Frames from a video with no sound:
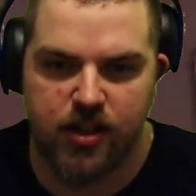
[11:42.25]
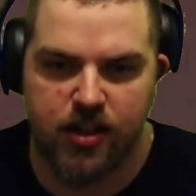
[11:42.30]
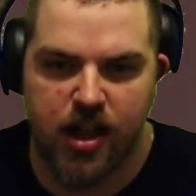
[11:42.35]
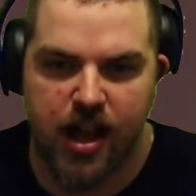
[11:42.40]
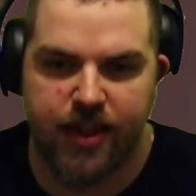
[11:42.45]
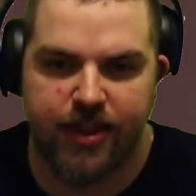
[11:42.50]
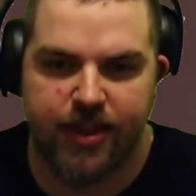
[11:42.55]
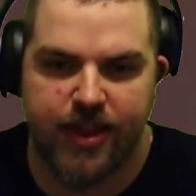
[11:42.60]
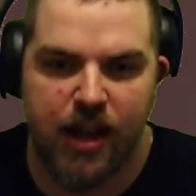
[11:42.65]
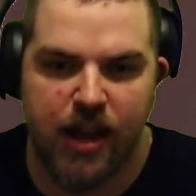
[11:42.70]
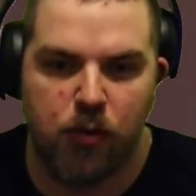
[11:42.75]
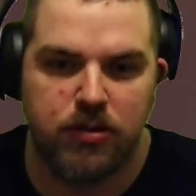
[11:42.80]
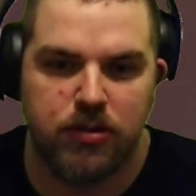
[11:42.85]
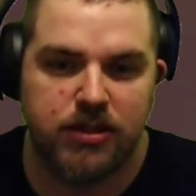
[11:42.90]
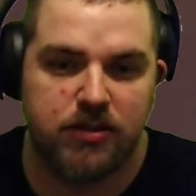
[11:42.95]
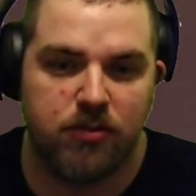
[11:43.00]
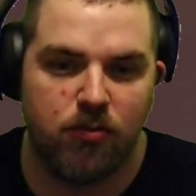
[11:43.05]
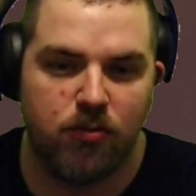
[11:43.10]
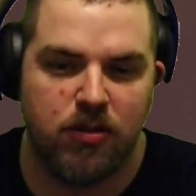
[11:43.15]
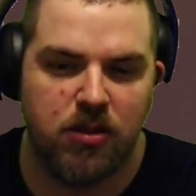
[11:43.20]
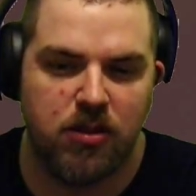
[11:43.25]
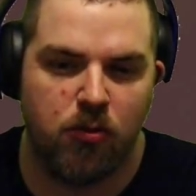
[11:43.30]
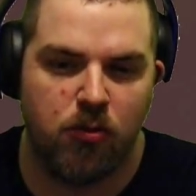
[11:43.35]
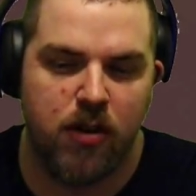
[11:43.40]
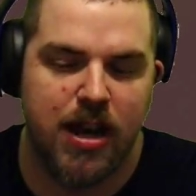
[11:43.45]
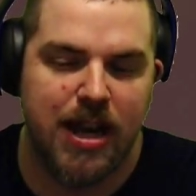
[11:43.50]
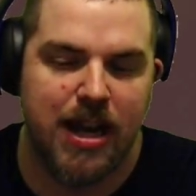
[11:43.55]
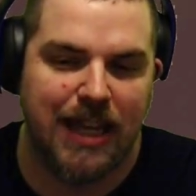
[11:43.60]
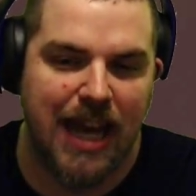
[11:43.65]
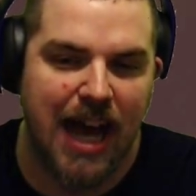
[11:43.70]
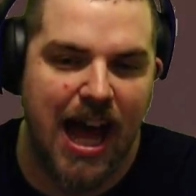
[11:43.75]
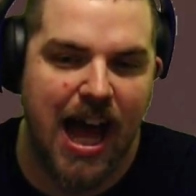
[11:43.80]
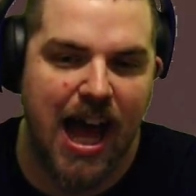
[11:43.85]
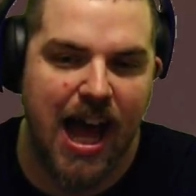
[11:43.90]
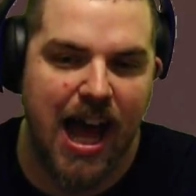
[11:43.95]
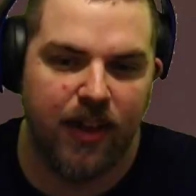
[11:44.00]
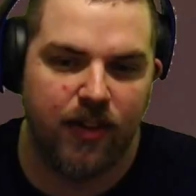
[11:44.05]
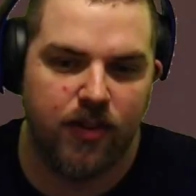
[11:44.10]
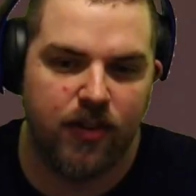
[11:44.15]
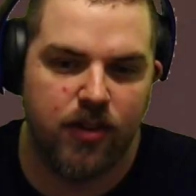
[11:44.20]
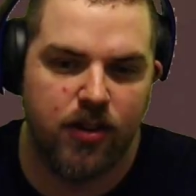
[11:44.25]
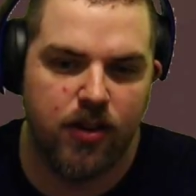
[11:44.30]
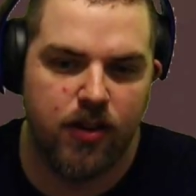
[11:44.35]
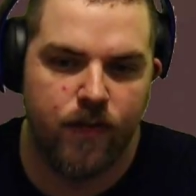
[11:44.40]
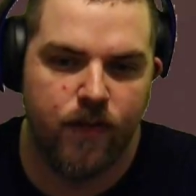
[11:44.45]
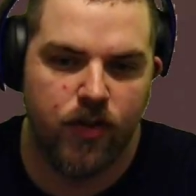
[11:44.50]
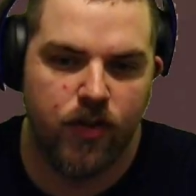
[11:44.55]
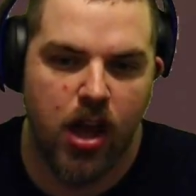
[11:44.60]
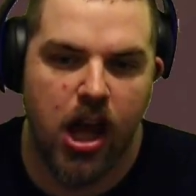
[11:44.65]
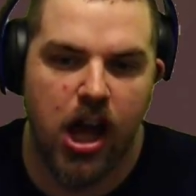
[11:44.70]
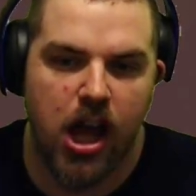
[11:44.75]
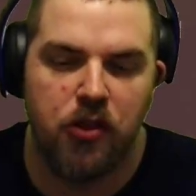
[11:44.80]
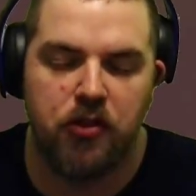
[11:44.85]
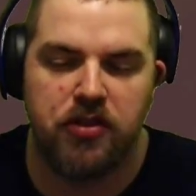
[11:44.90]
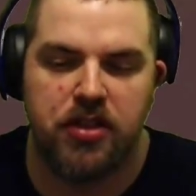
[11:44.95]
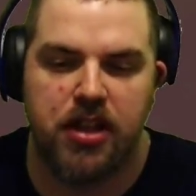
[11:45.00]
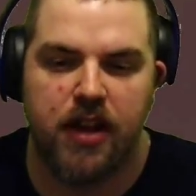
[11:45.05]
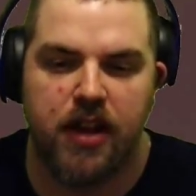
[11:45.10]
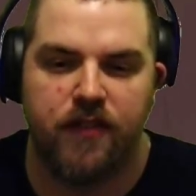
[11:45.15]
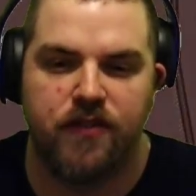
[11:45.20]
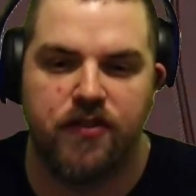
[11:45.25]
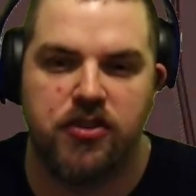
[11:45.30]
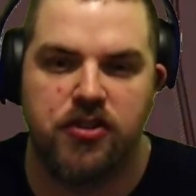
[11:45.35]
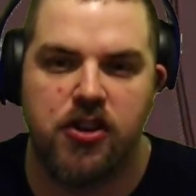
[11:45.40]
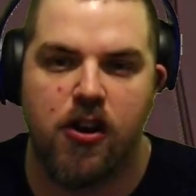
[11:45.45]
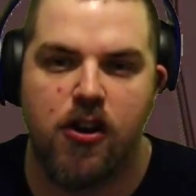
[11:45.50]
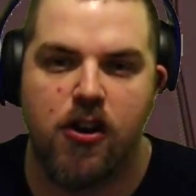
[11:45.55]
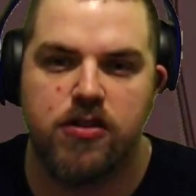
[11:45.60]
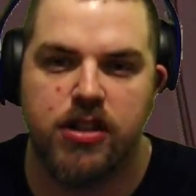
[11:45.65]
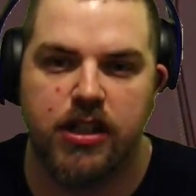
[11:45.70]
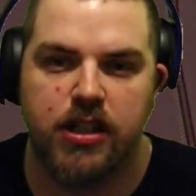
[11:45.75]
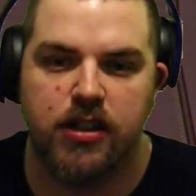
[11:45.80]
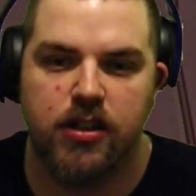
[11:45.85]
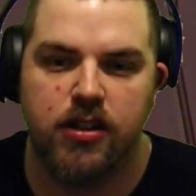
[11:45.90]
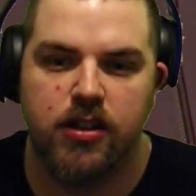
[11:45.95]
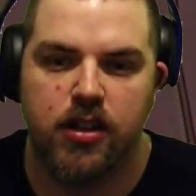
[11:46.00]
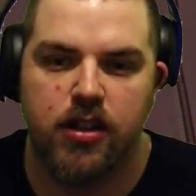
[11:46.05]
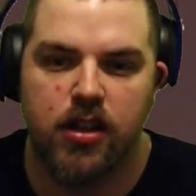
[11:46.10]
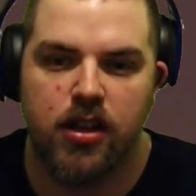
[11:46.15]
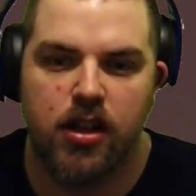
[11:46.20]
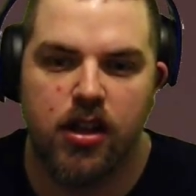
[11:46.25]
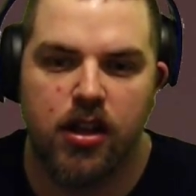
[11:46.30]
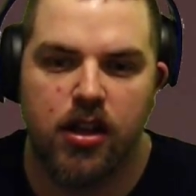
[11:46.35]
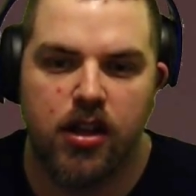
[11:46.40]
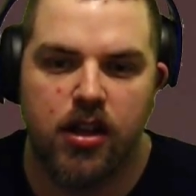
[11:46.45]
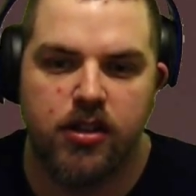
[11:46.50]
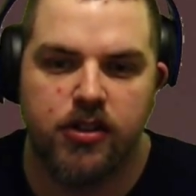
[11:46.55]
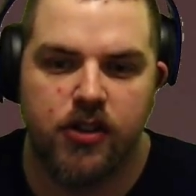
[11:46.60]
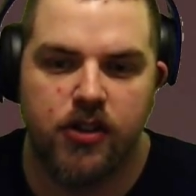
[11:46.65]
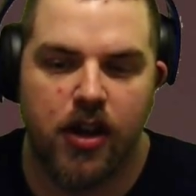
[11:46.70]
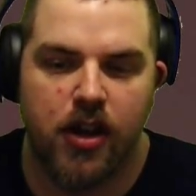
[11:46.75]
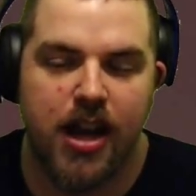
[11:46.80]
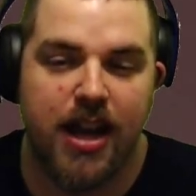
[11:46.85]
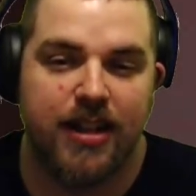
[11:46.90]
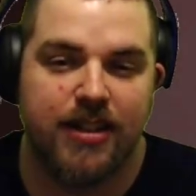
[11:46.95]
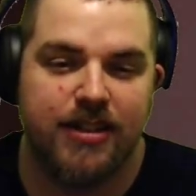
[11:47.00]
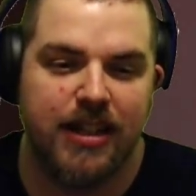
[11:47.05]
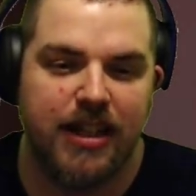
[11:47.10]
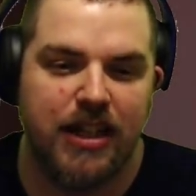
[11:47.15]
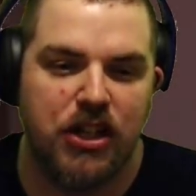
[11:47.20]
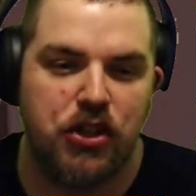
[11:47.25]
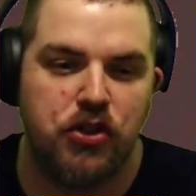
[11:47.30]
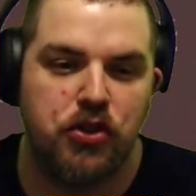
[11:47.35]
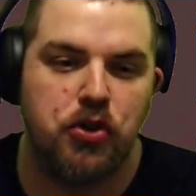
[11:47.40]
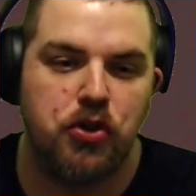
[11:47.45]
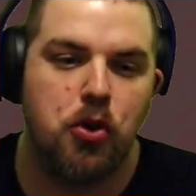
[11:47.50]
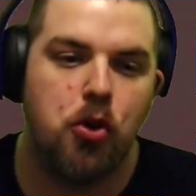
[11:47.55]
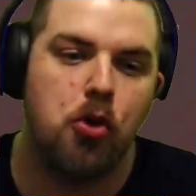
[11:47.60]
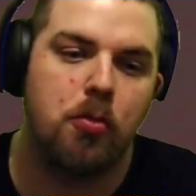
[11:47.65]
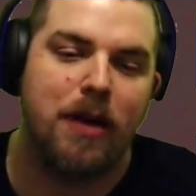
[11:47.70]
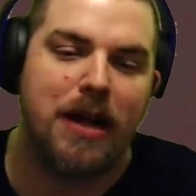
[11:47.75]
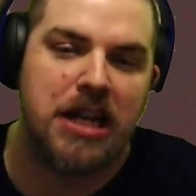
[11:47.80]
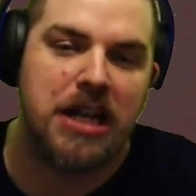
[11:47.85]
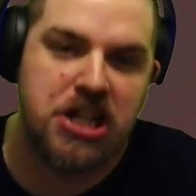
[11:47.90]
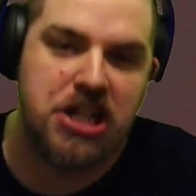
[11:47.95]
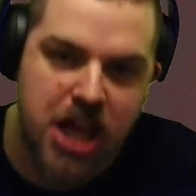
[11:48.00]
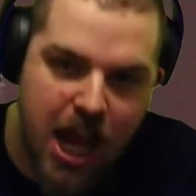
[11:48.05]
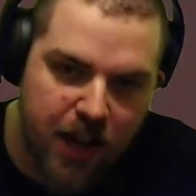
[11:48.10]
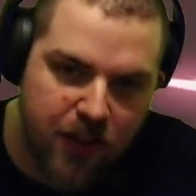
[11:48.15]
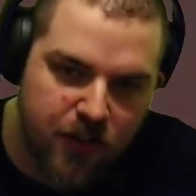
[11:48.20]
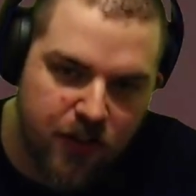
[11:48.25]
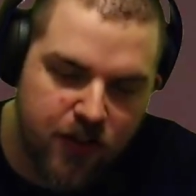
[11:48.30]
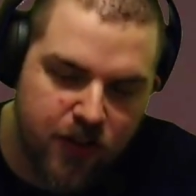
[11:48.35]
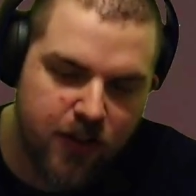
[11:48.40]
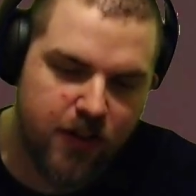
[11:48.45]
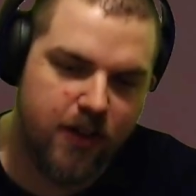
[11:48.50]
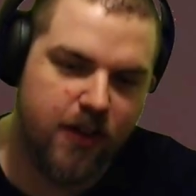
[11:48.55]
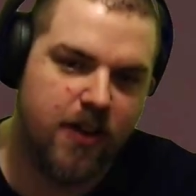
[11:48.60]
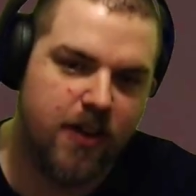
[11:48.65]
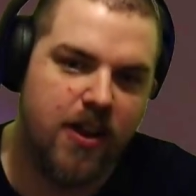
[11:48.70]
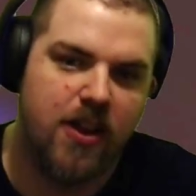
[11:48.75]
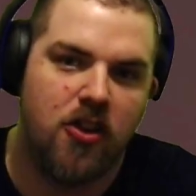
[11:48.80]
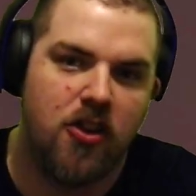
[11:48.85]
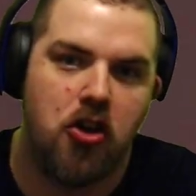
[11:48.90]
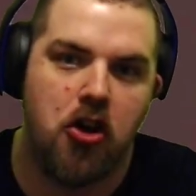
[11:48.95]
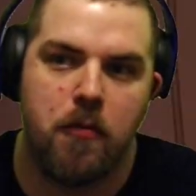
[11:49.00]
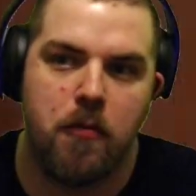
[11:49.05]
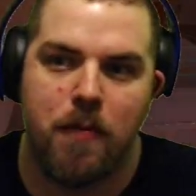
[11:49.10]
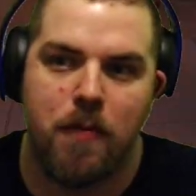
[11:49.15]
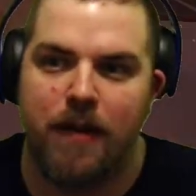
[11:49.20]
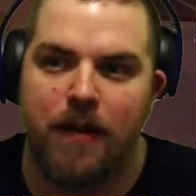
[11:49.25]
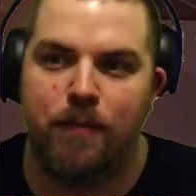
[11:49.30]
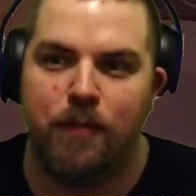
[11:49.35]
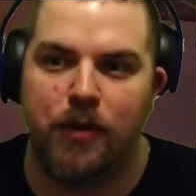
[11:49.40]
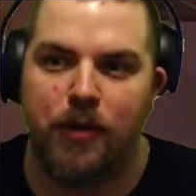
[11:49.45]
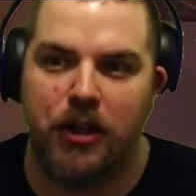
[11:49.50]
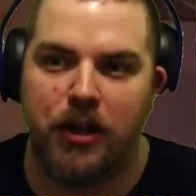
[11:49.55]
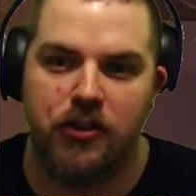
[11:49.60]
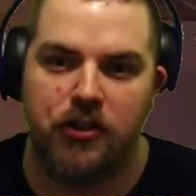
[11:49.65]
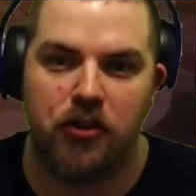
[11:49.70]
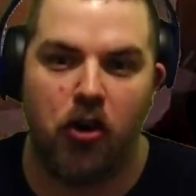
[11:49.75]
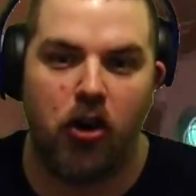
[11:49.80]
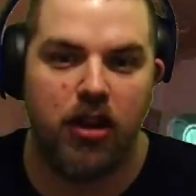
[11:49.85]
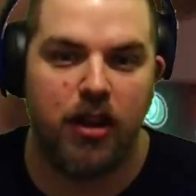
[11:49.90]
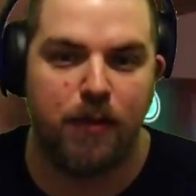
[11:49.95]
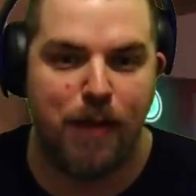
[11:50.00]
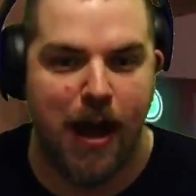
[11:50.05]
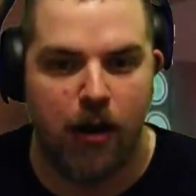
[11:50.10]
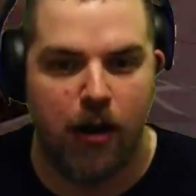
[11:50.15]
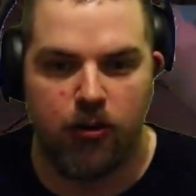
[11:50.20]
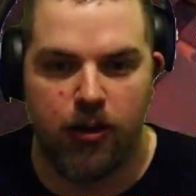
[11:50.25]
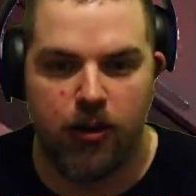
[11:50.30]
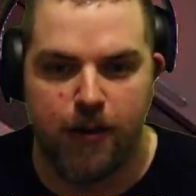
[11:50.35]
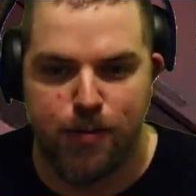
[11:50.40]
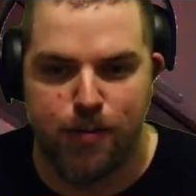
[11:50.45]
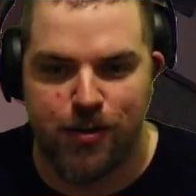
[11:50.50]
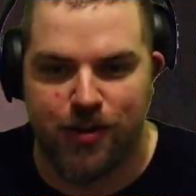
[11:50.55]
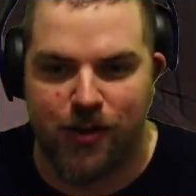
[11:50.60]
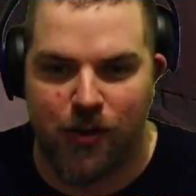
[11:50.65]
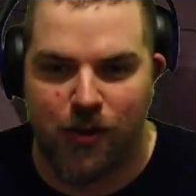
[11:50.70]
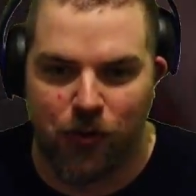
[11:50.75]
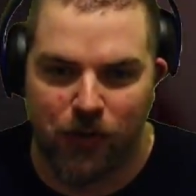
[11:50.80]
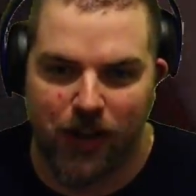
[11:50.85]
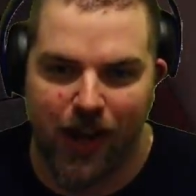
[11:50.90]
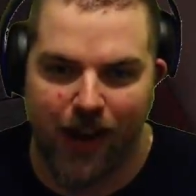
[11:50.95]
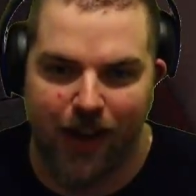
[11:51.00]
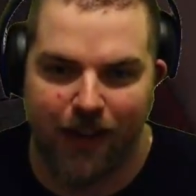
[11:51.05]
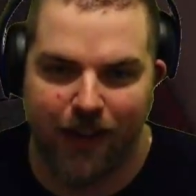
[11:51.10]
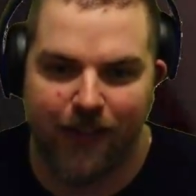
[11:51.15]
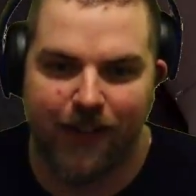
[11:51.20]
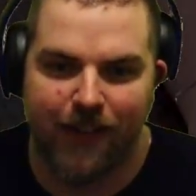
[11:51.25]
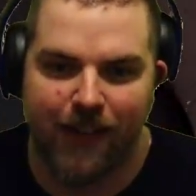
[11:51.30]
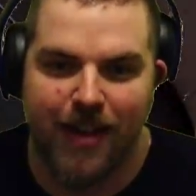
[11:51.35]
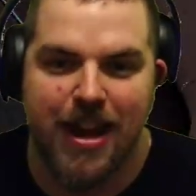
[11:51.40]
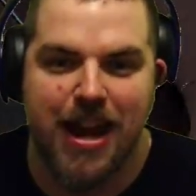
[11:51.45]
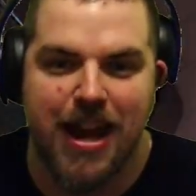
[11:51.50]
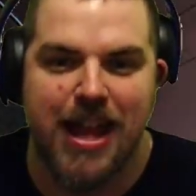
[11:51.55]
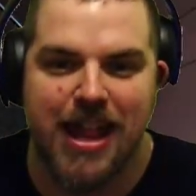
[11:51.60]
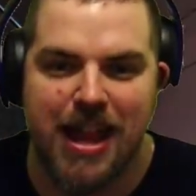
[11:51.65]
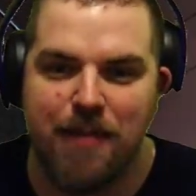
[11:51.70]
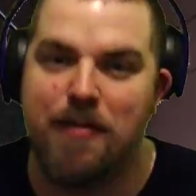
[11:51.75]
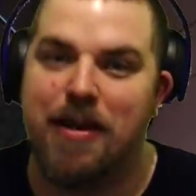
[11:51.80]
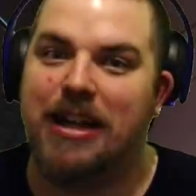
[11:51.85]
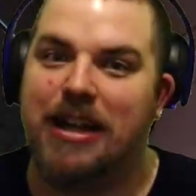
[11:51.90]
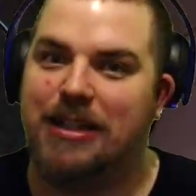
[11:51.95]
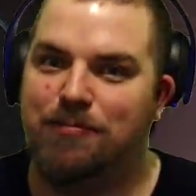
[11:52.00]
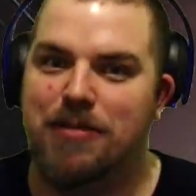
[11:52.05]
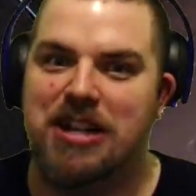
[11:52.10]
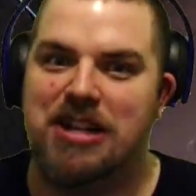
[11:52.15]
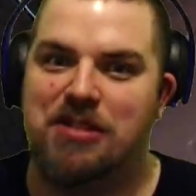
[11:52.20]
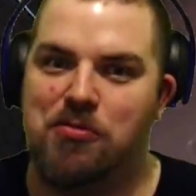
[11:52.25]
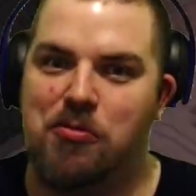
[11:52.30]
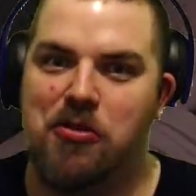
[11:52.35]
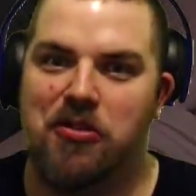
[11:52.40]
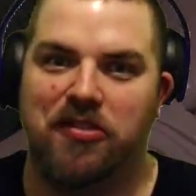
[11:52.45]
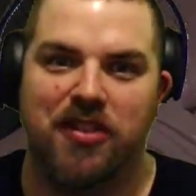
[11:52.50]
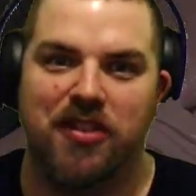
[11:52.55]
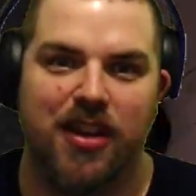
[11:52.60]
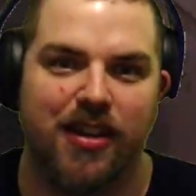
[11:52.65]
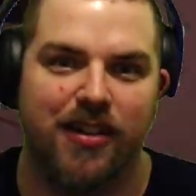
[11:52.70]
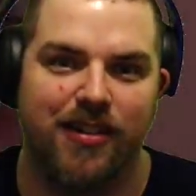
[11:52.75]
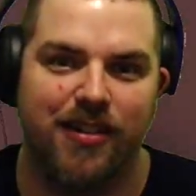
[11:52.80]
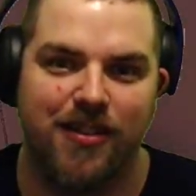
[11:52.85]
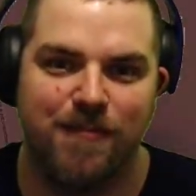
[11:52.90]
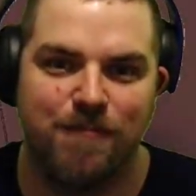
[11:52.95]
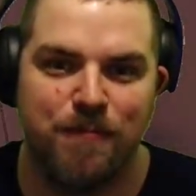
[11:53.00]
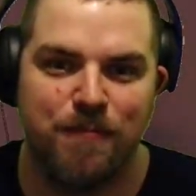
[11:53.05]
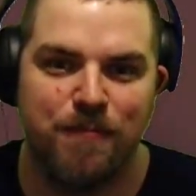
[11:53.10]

I think once one, one dies, out of self charging, so I, just need to cool my jets on using all the power up. Okay, that makes much more sense.